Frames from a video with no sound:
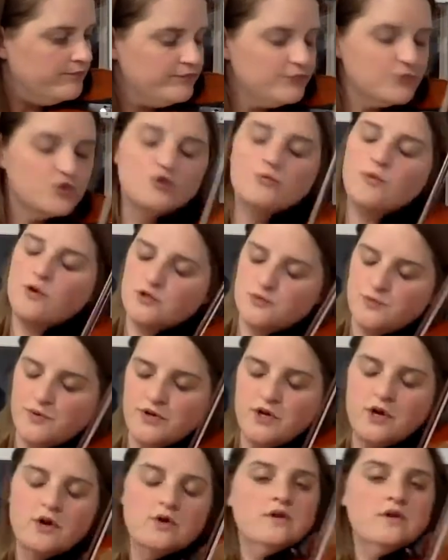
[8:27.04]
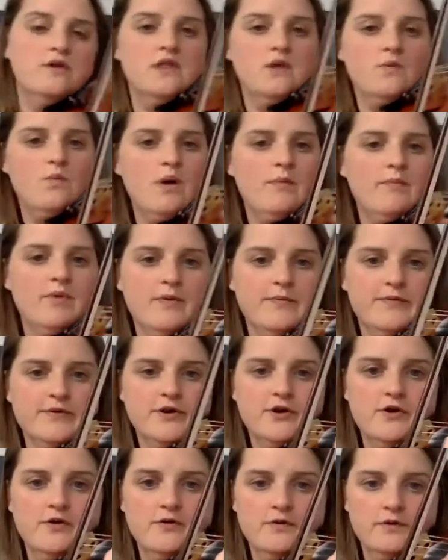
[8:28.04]
2 bows per note, and then 1 bow per
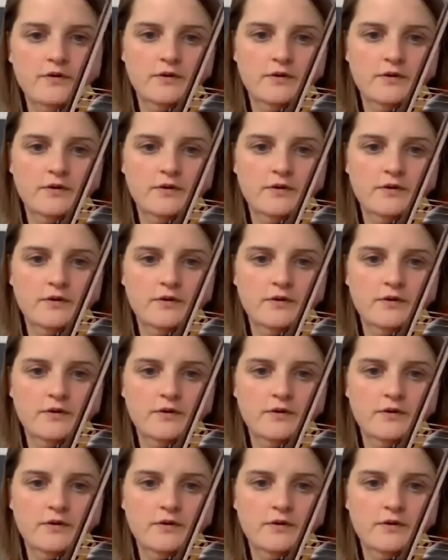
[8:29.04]
note.